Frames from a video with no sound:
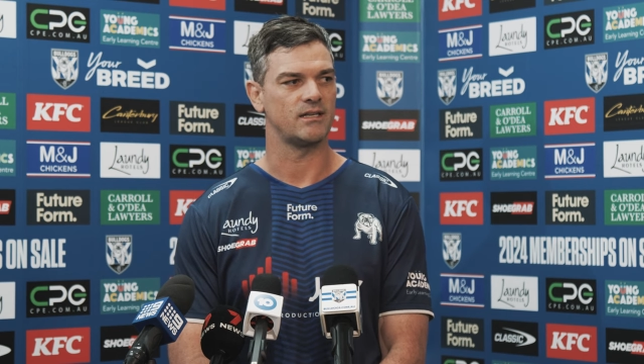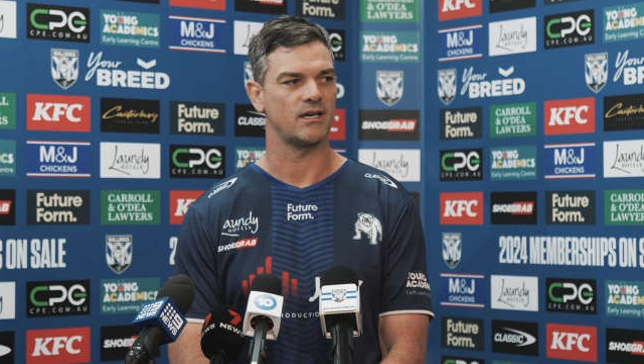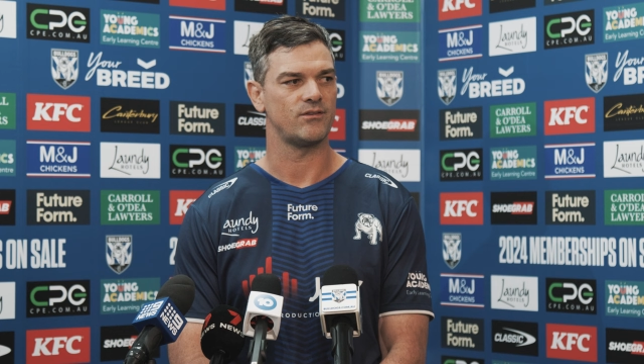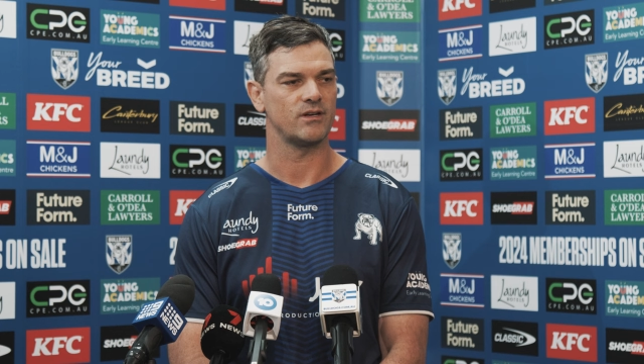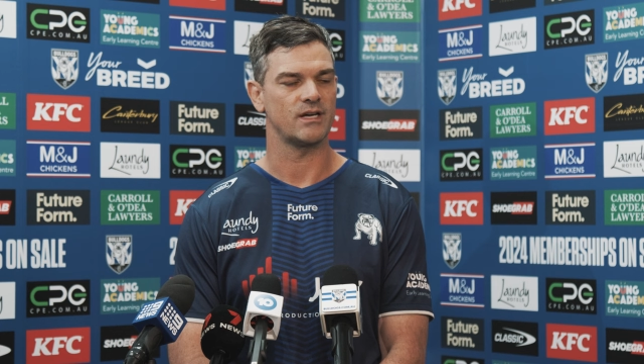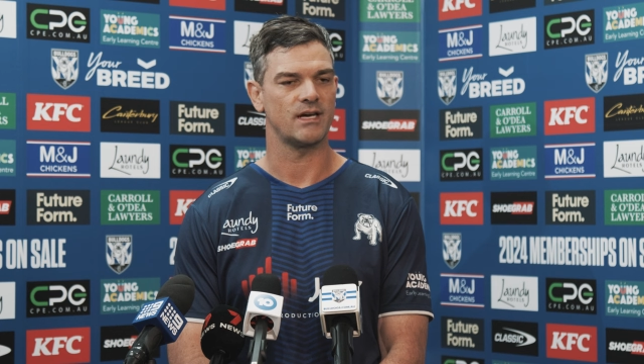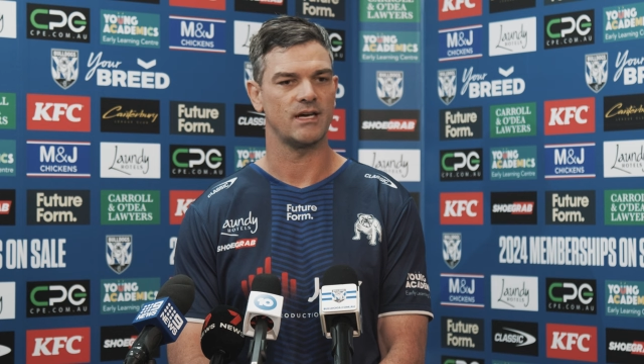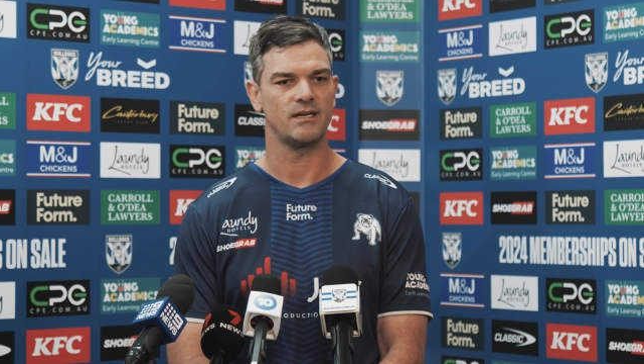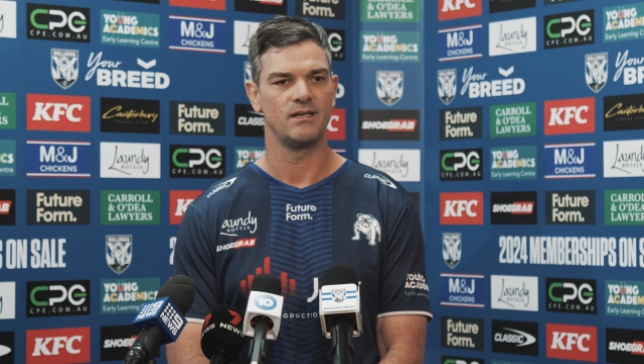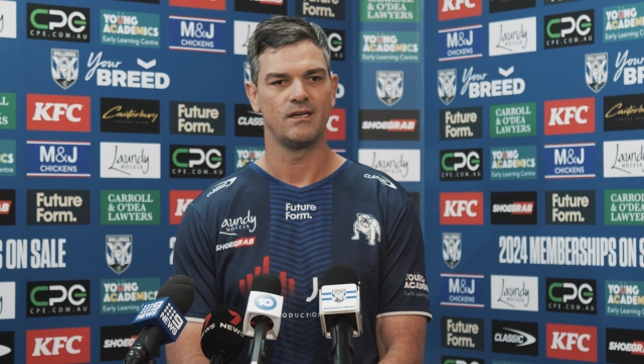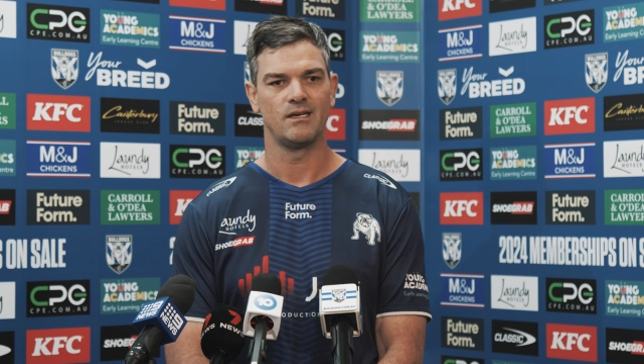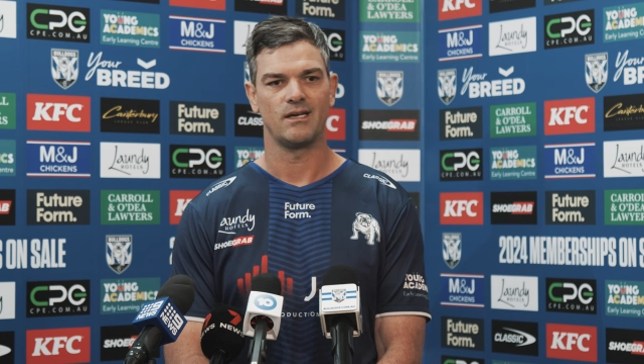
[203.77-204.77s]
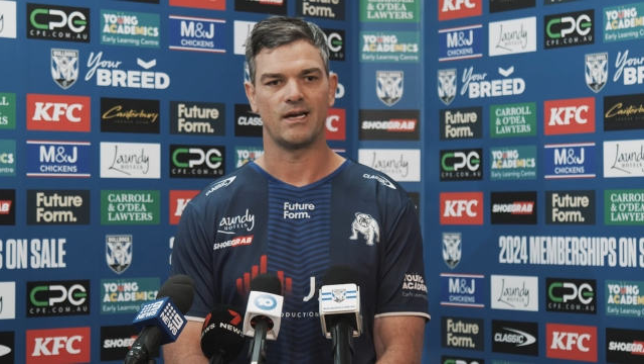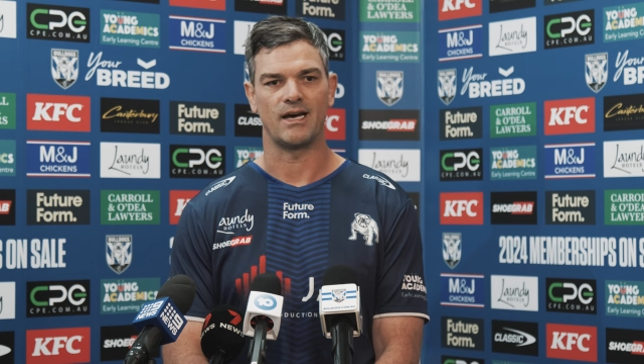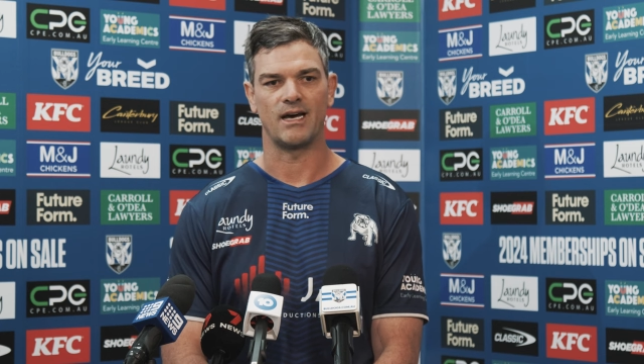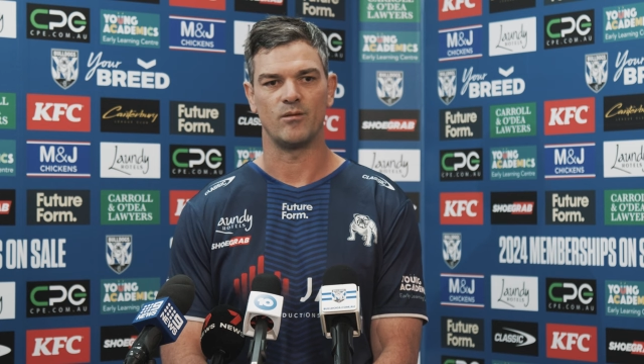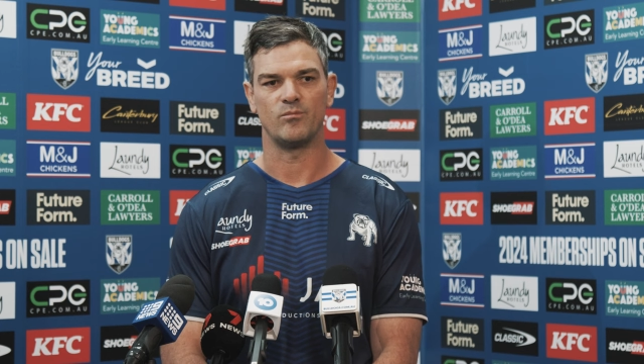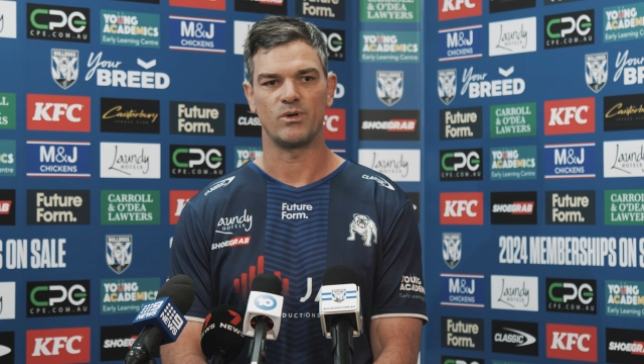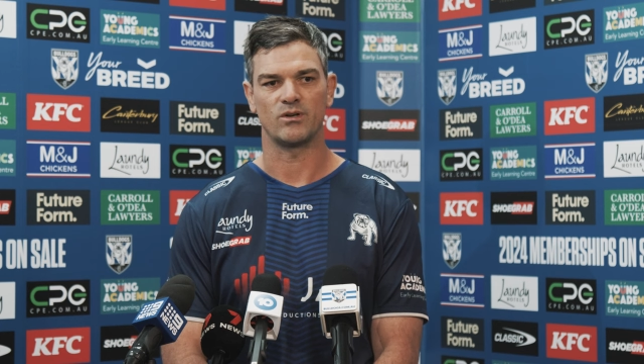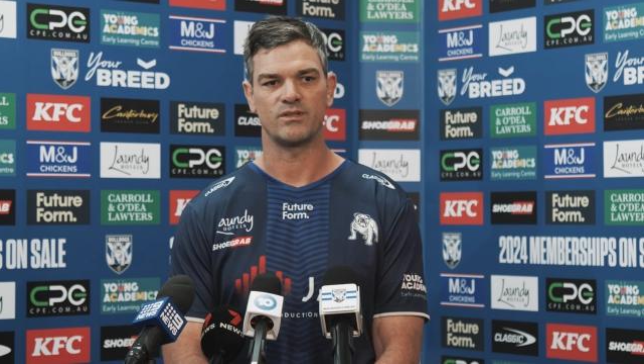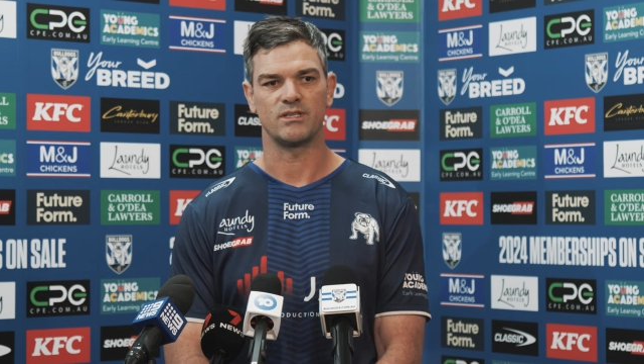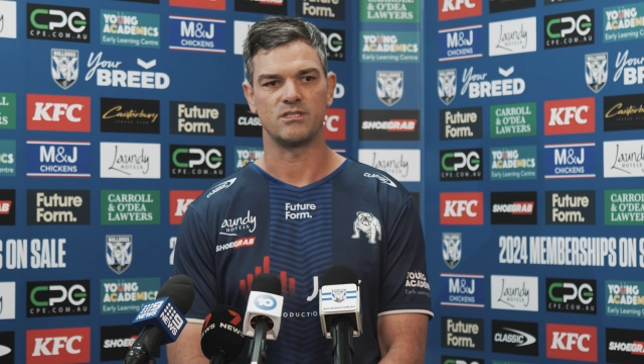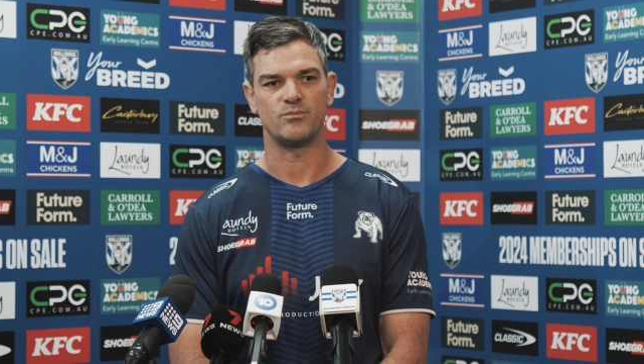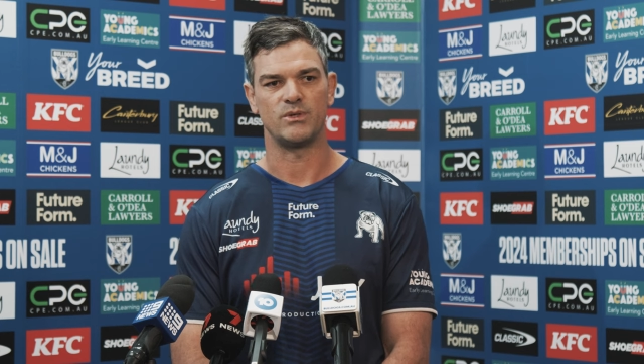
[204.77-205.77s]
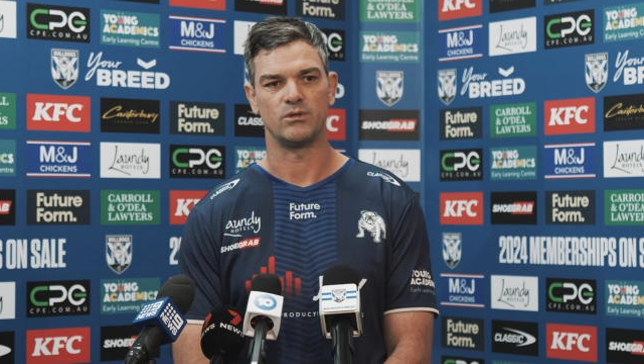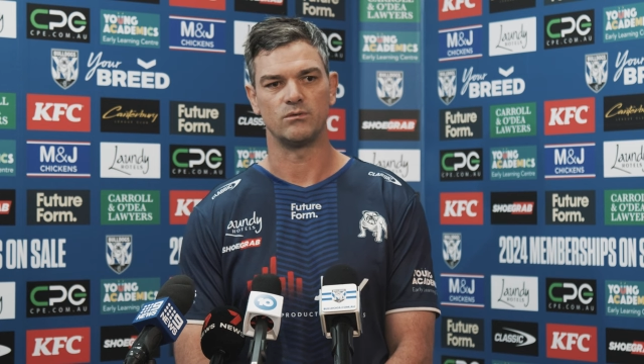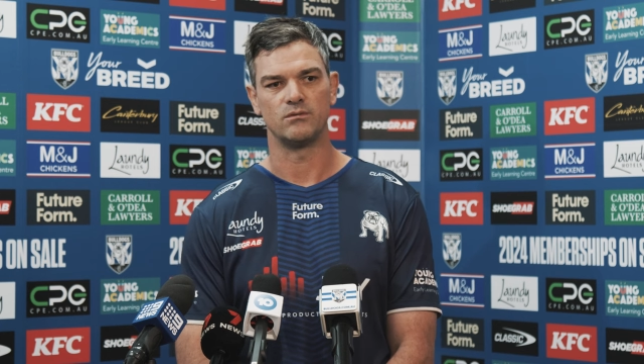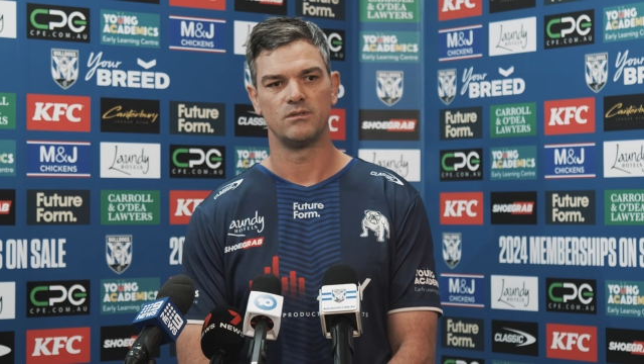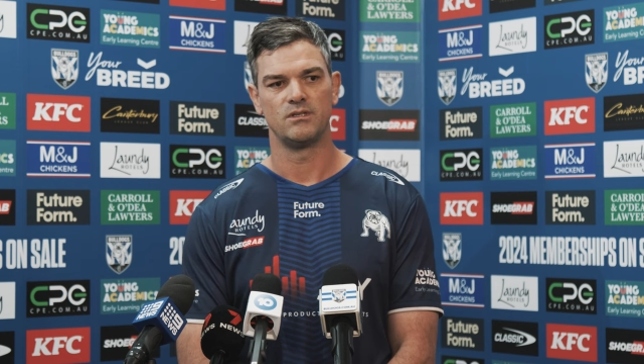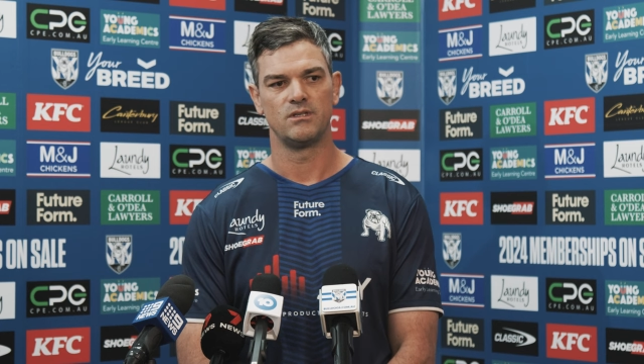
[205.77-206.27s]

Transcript: that regard. But I think he's built